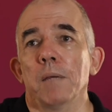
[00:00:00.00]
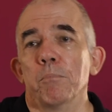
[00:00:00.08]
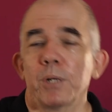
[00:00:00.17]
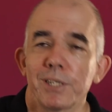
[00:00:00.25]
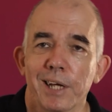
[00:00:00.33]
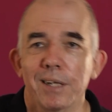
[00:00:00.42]

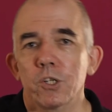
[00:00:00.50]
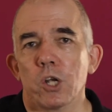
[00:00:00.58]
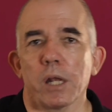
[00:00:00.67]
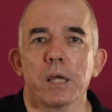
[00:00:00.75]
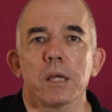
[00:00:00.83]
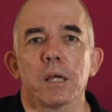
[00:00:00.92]

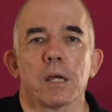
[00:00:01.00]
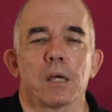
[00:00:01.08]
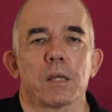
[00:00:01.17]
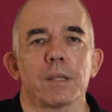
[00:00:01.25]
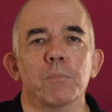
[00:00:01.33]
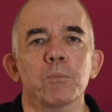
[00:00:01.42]
potentially
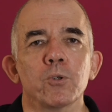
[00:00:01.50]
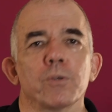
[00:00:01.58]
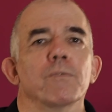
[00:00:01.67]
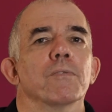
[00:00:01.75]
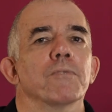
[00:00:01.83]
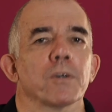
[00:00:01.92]
the
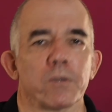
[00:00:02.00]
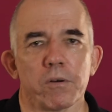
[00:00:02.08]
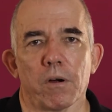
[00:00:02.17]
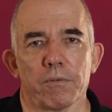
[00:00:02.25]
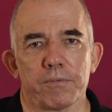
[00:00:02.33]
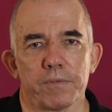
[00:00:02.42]
mood of the
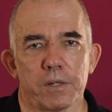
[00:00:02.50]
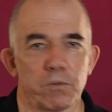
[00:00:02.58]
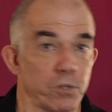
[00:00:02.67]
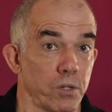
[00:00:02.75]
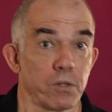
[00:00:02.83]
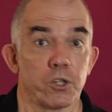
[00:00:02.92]
photograph and
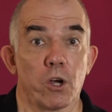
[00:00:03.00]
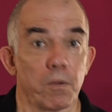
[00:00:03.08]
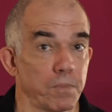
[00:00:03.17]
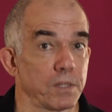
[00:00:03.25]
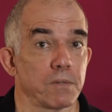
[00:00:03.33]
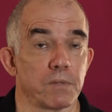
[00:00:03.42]
also the
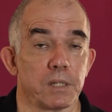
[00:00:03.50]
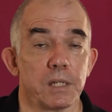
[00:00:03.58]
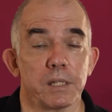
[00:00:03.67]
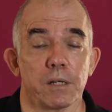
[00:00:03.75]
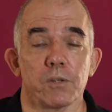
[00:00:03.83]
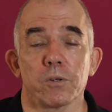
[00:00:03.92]
sharpness of the
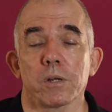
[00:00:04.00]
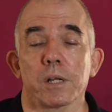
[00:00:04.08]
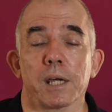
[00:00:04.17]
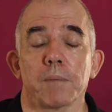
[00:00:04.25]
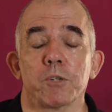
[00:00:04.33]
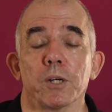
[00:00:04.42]
detail you
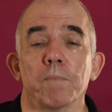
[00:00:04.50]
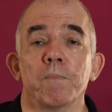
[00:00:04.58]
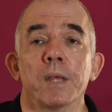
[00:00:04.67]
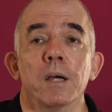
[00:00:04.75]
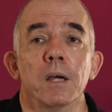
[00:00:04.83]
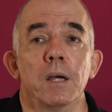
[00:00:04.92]
could capture.
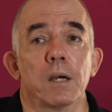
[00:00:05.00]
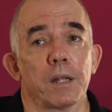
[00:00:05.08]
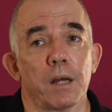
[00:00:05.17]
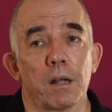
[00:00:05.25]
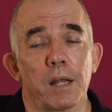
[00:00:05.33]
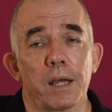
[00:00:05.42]

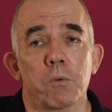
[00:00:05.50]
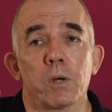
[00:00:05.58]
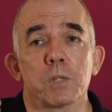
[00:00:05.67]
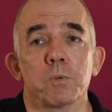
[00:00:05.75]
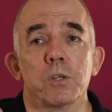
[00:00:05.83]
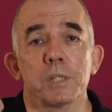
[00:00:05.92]
Now,
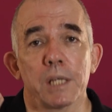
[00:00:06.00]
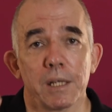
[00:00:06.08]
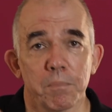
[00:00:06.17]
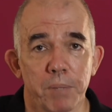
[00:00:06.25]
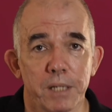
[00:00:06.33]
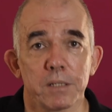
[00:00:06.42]
likewise, when you're
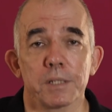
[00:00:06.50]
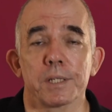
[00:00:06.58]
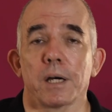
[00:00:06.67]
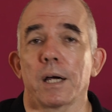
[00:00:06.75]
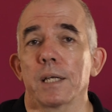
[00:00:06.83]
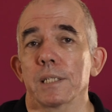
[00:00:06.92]
setting pixel
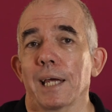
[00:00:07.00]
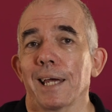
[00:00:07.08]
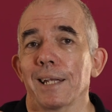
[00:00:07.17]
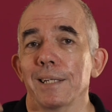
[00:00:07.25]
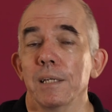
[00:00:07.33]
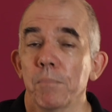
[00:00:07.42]
size
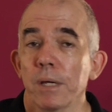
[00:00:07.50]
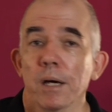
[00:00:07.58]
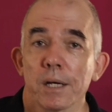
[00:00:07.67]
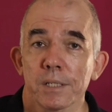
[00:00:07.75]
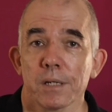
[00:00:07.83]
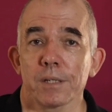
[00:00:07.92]
and
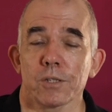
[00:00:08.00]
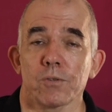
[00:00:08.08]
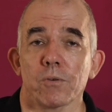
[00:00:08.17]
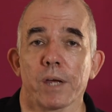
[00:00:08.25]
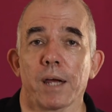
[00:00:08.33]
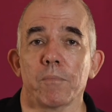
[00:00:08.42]
DPI size on
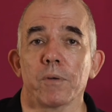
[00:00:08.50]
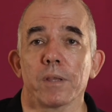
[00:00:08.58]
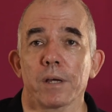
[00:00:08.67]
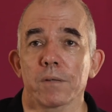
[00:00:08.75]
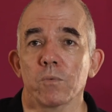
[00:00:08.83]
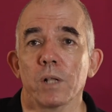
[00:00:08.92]
your camera,
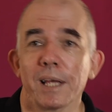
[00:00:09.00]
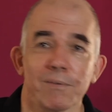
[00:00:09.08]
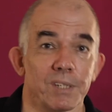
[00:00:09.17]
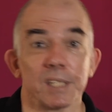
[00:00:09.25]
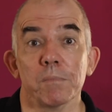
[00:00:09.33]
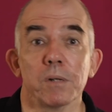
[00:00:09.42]
that will
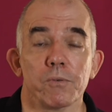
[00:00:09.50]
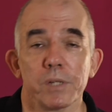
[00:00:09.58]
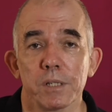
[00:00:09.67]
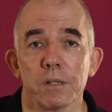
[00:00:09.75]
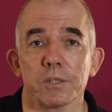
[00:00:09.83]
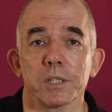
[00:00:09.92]
have a similar
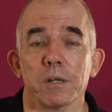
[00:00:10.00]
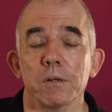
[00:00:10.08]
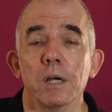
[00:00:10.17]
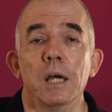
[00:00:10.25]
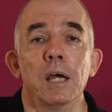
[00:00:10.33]
result. So